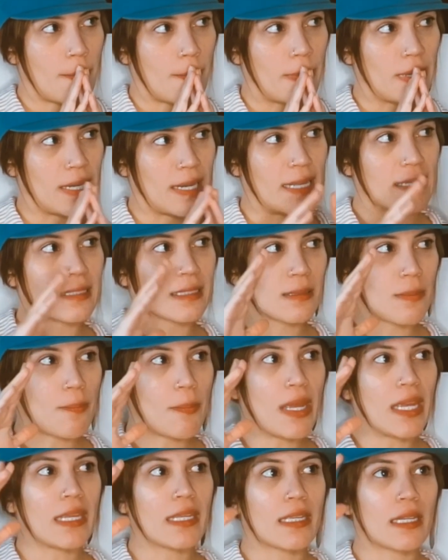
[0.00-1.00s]
But let's
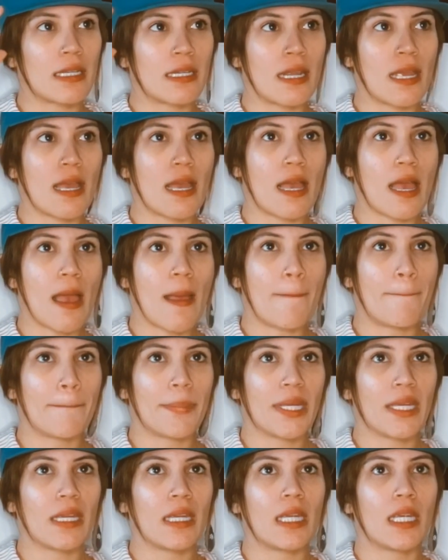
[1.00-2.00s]
make an
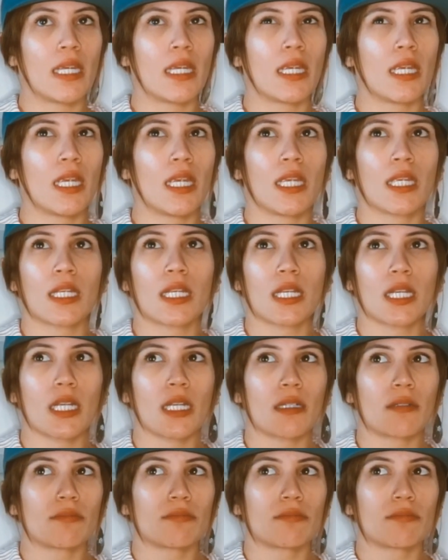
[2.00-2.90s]
epic,